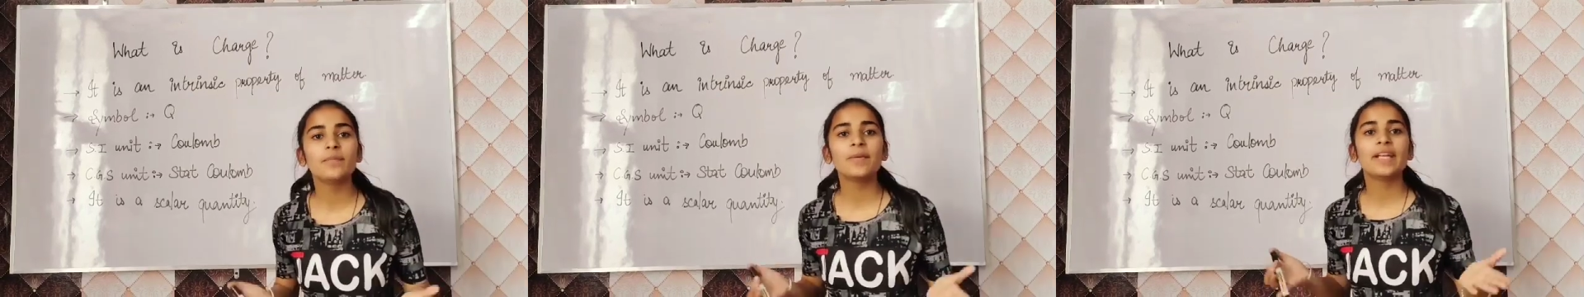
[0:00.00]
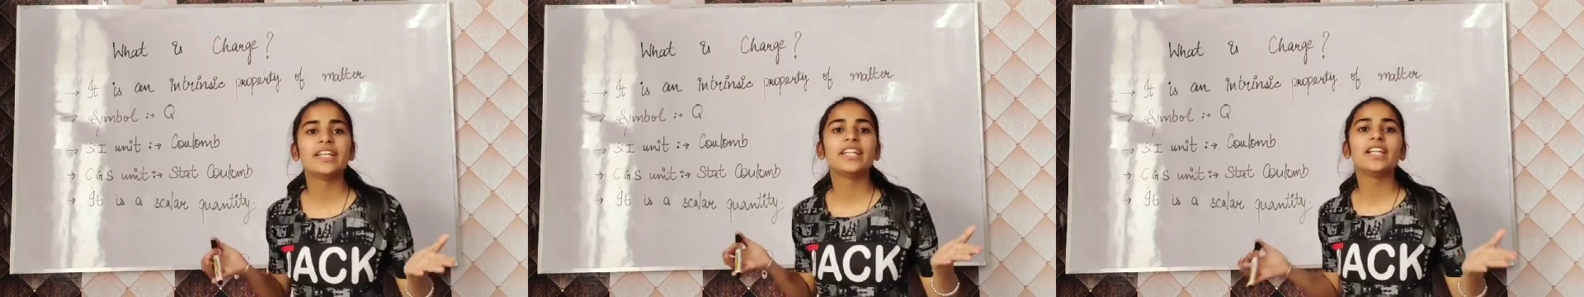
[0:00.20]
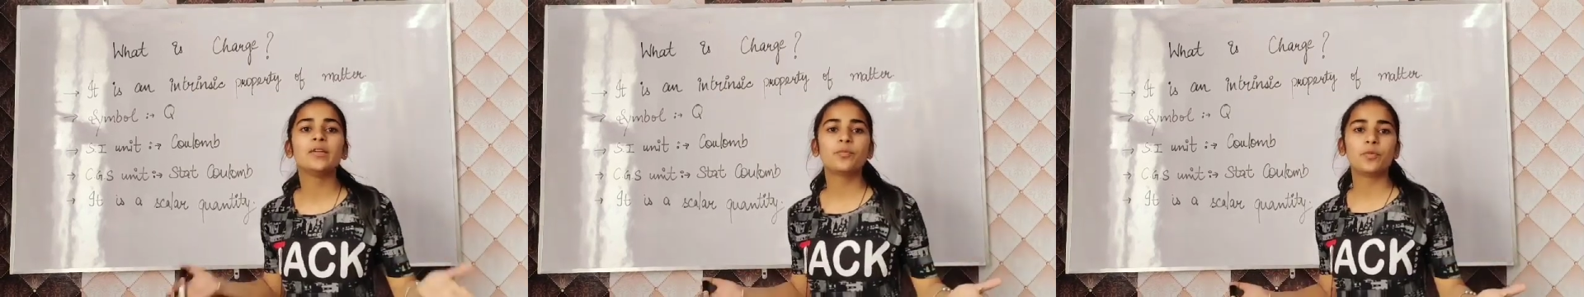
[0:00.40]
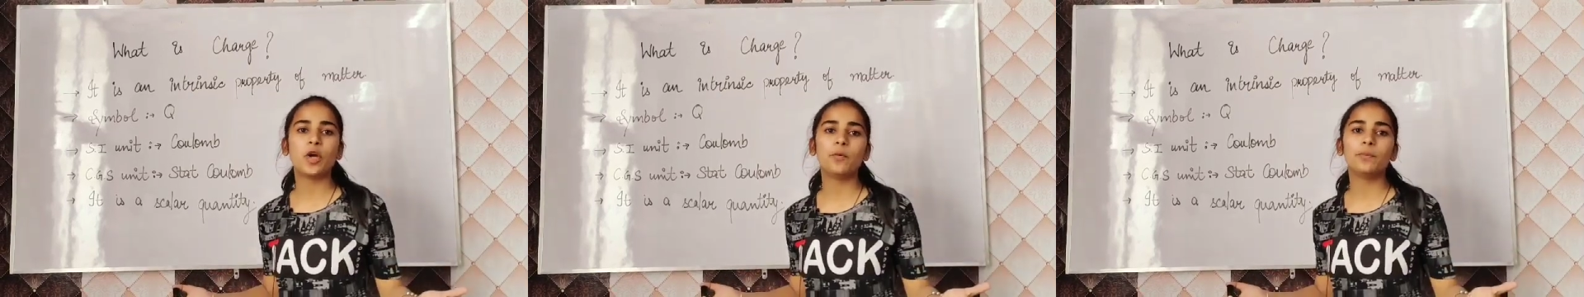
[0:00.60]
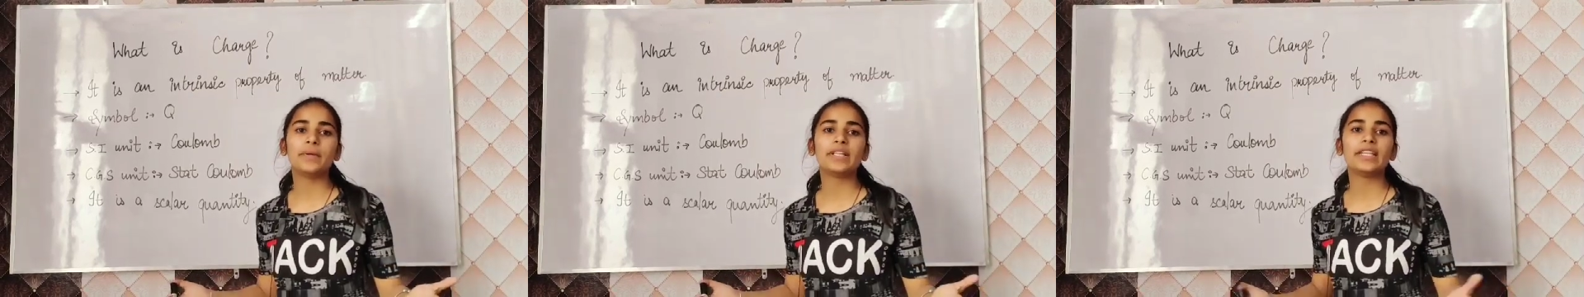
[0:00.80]
Independent
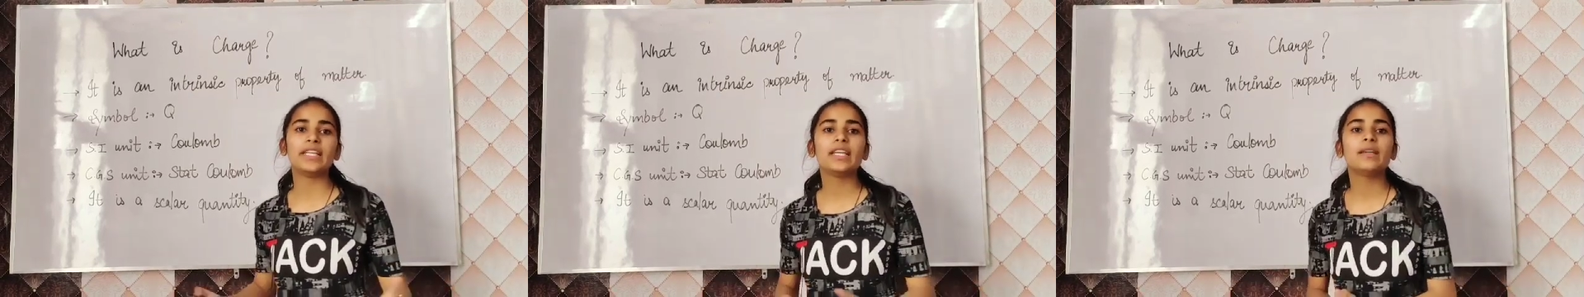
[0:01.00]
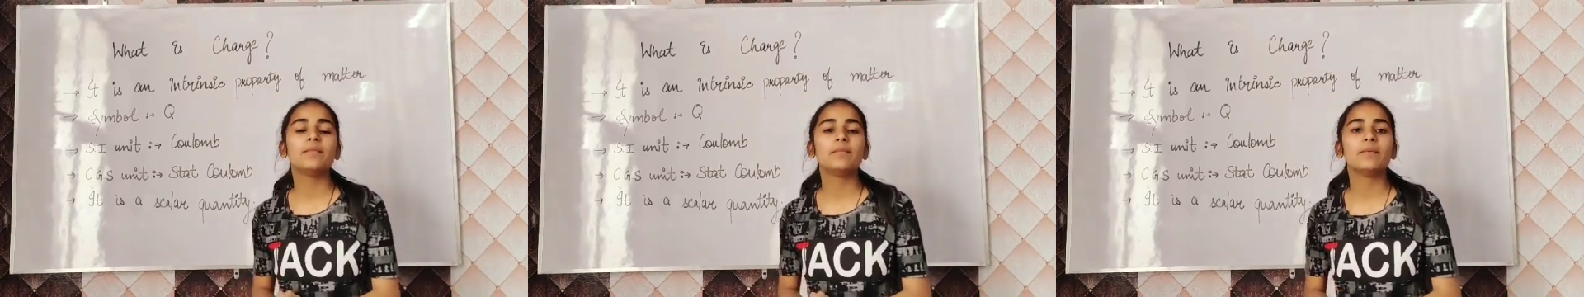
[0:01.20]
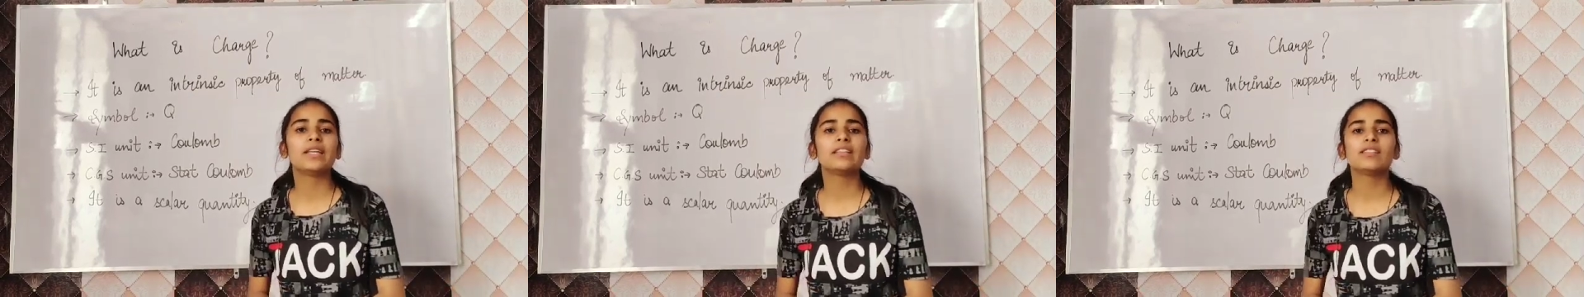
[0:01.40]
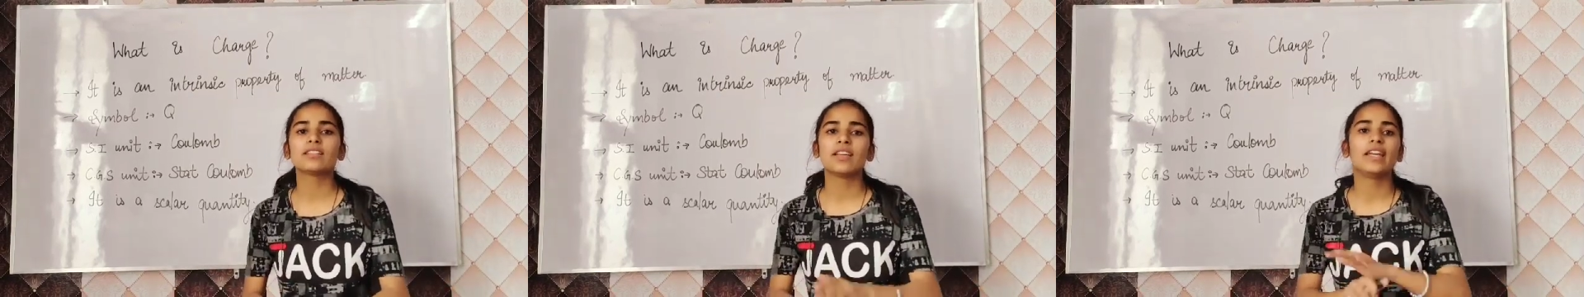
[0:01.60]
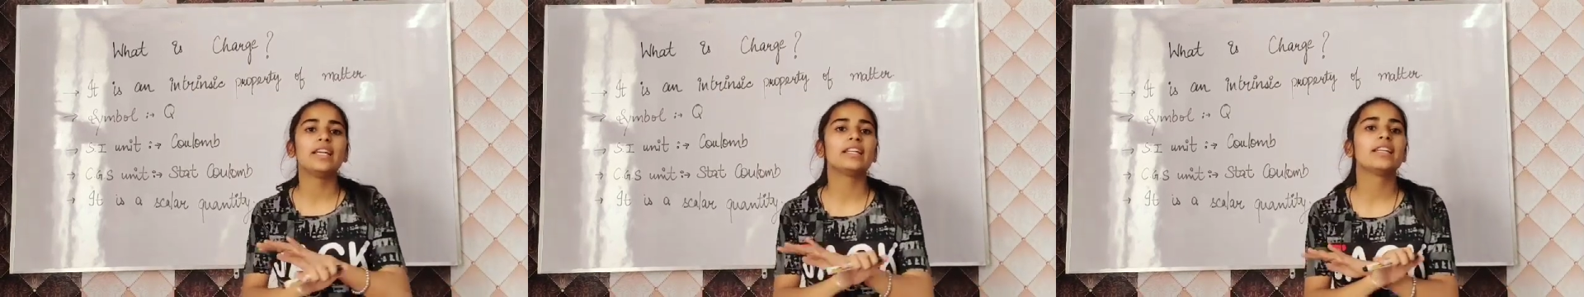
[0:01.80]
property means
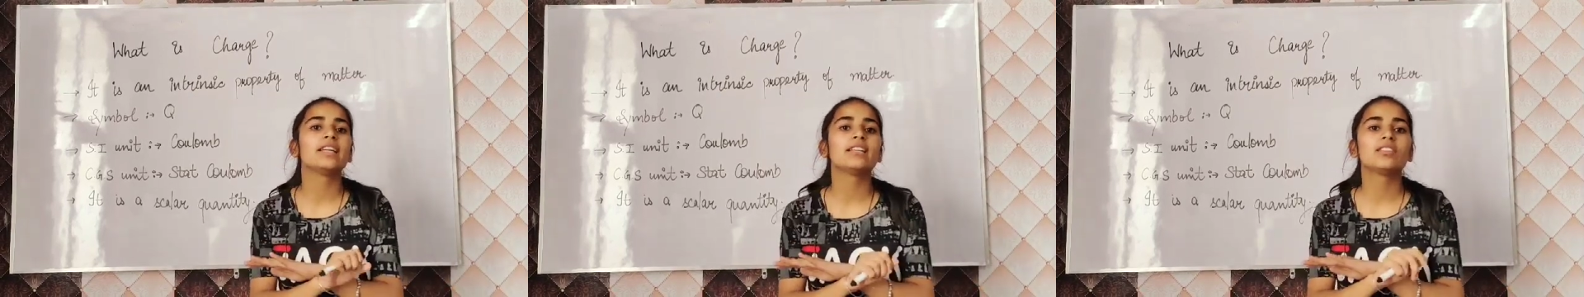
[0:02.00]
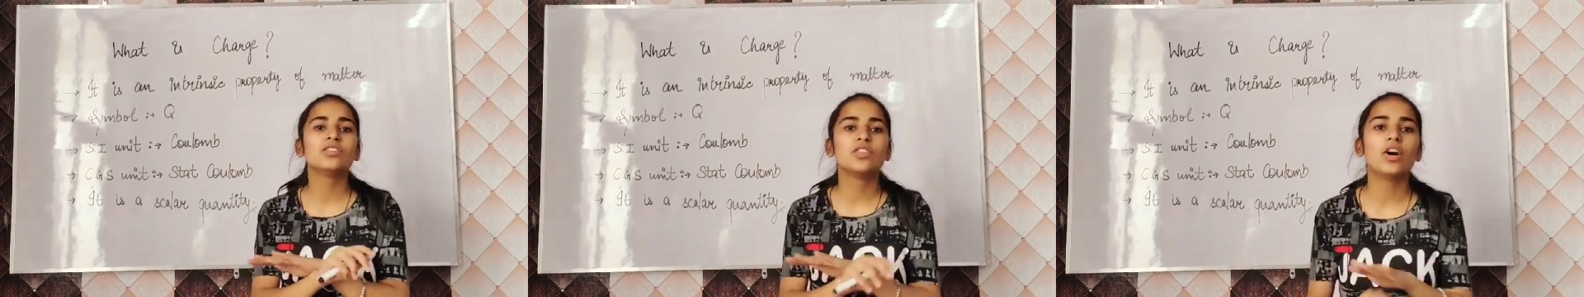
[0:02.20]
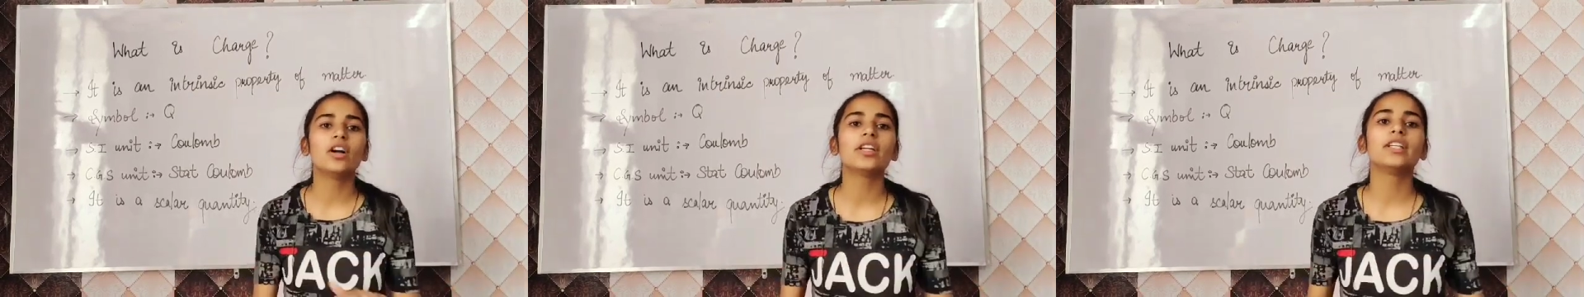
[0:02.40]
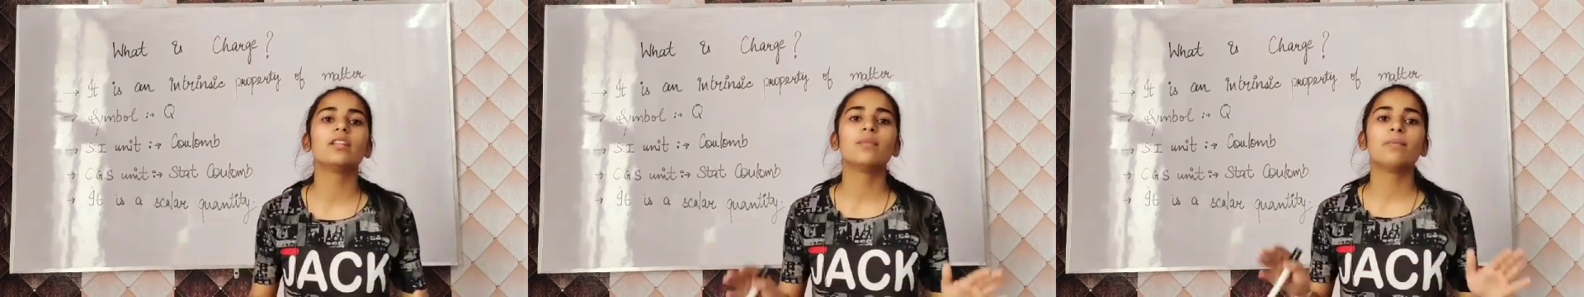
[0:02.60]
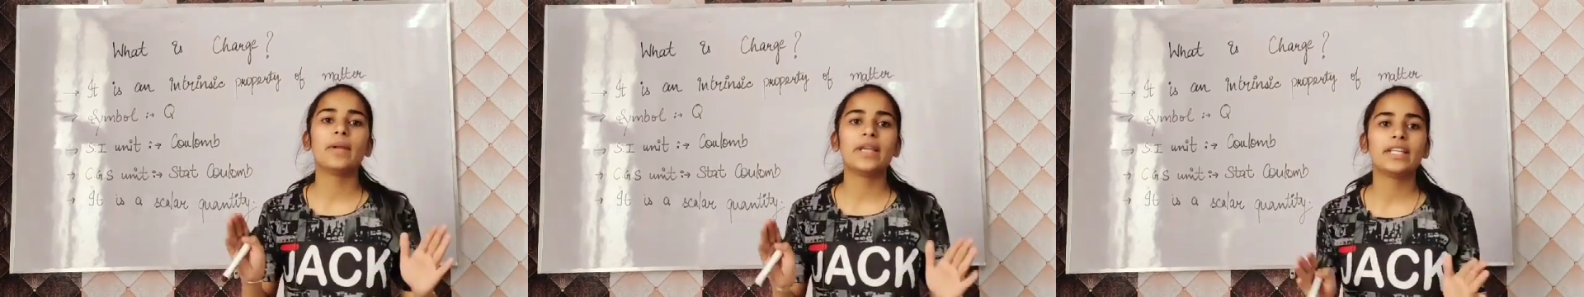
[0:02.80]
it is not
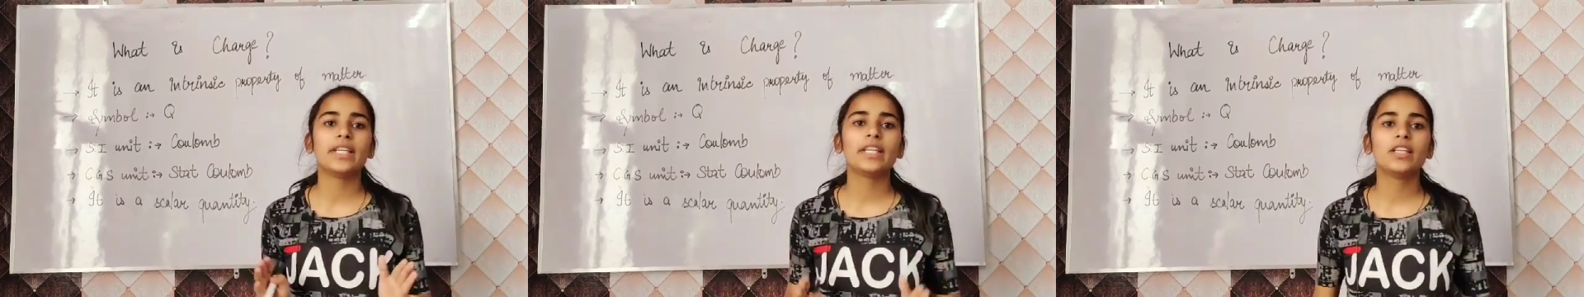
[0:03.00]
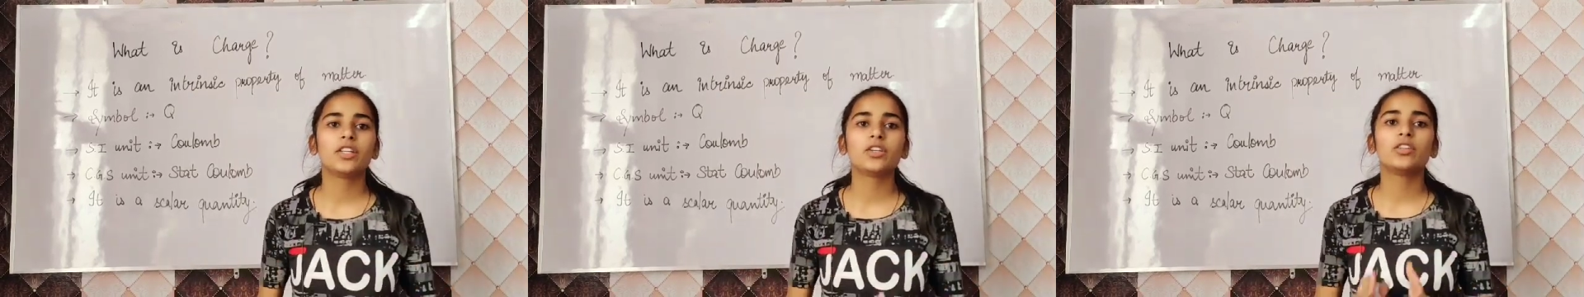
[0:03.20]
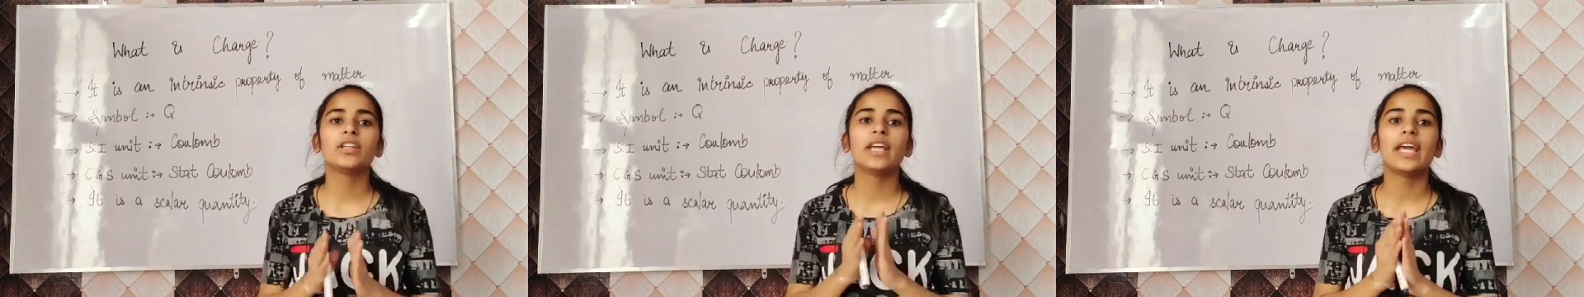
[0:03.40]
dependent on